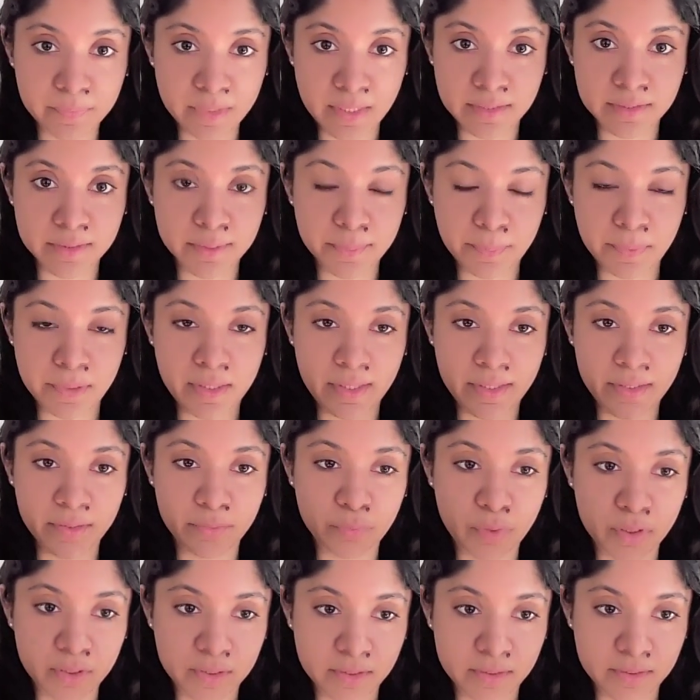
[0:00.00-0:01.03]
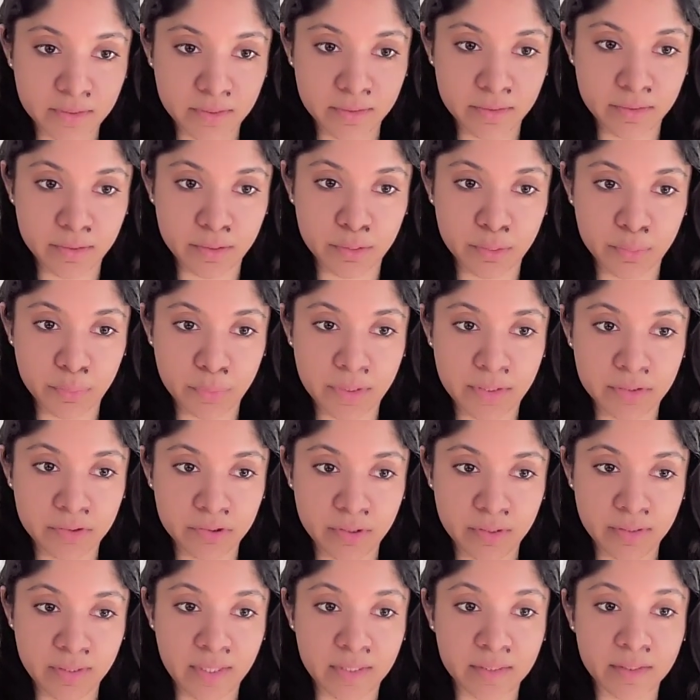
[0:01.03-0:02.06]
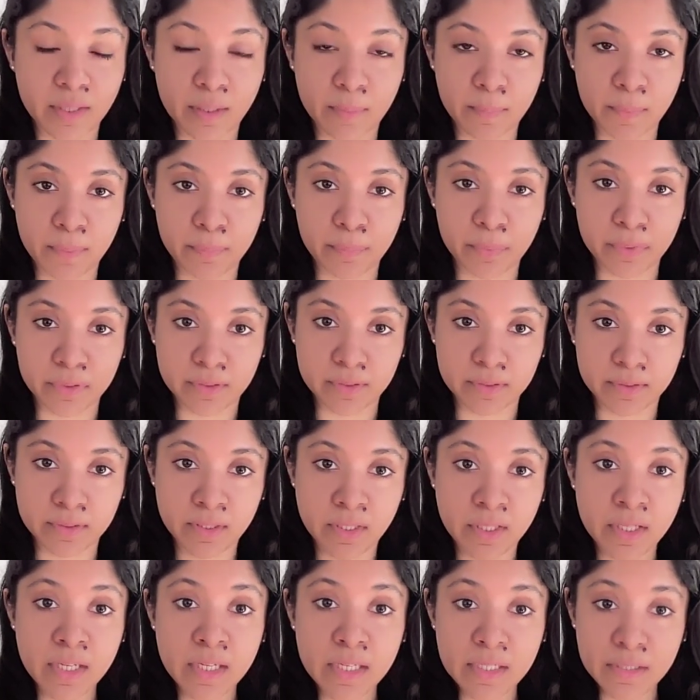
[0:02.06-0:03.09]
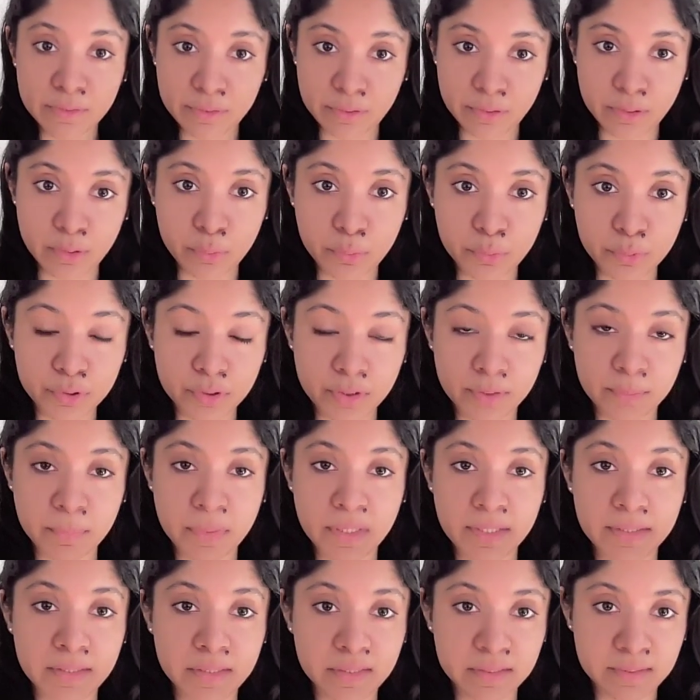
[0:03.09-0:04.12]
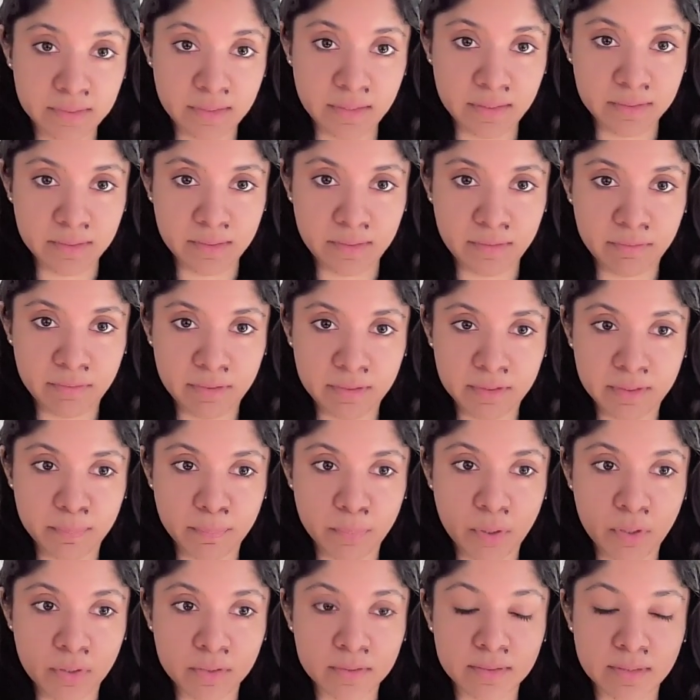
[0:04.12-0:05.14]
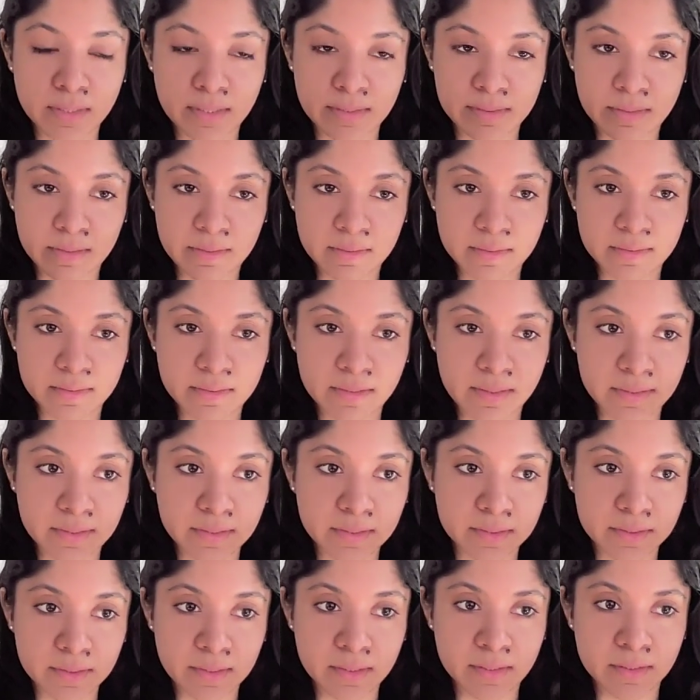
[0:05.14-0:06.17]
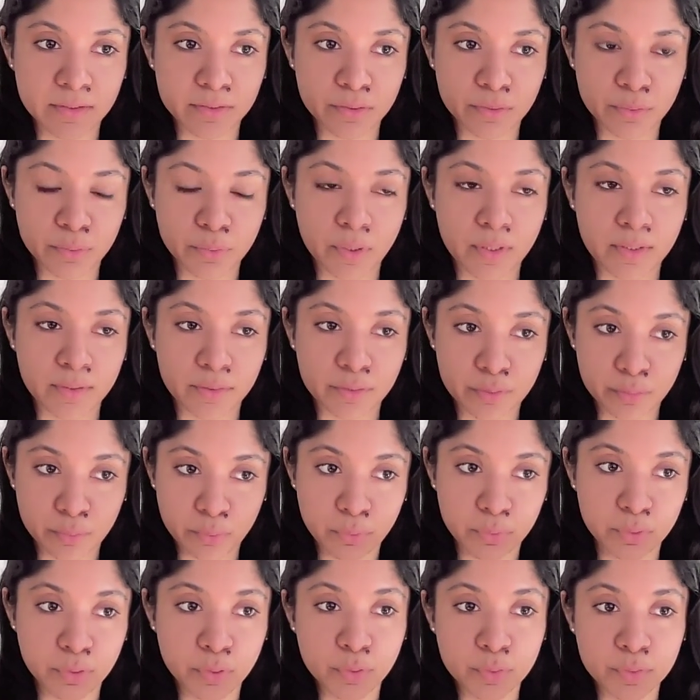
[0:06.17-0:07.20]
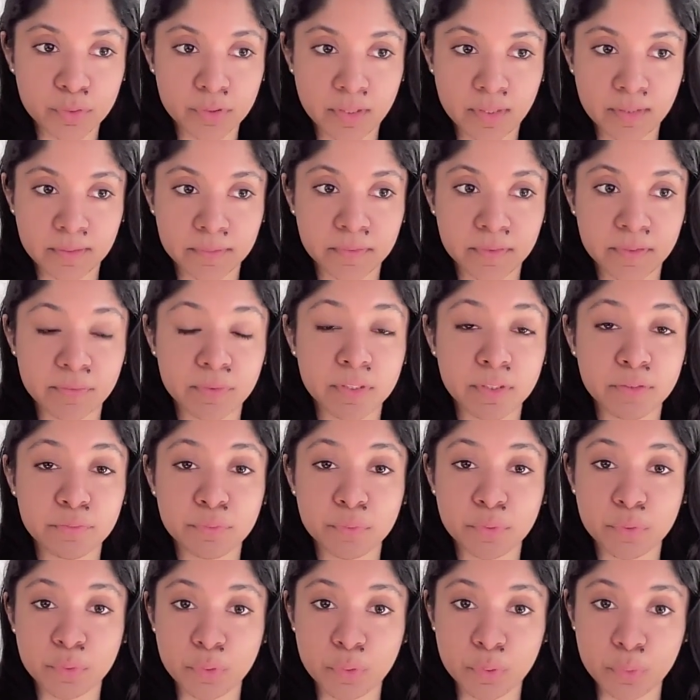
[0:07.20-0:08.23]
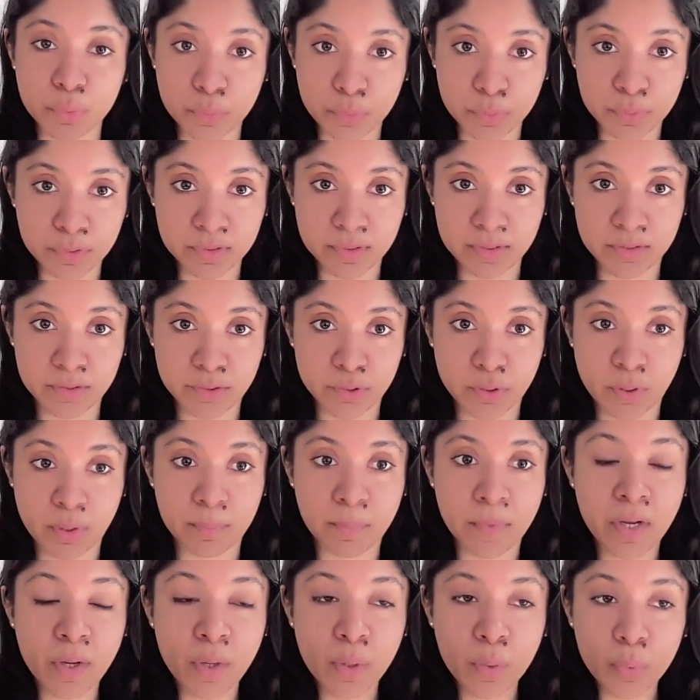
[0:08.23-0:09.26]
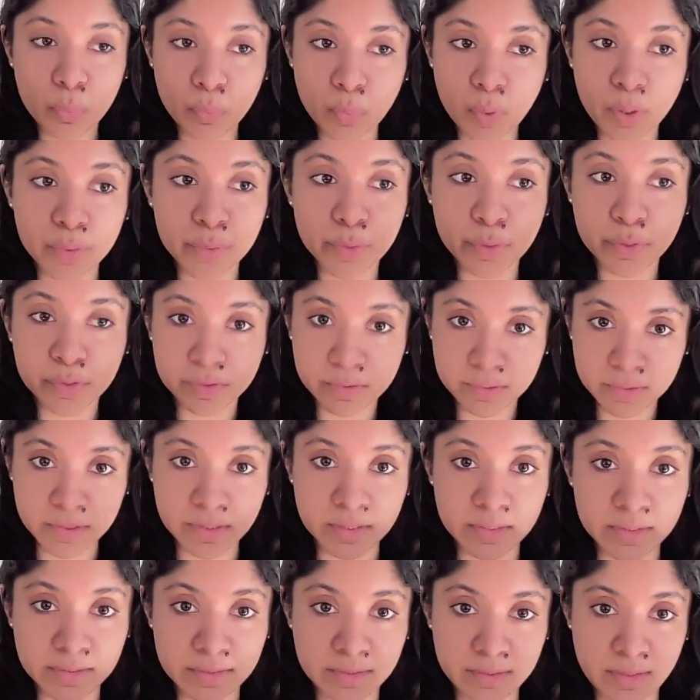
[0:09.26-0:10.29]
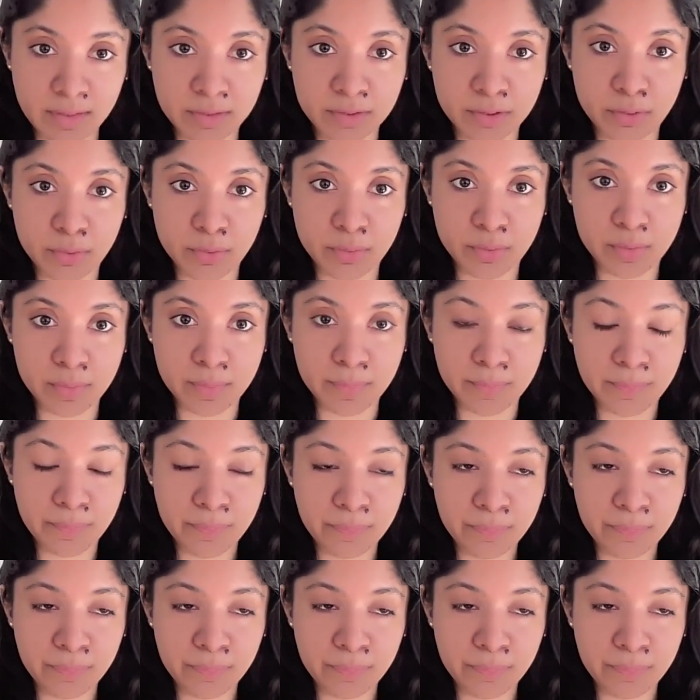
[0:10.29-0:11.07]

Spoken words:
explain what is the situation and come up with a solution by discussing with the boss. And then the second thing is you can show yourself, even if you lose the job, why you're still secure.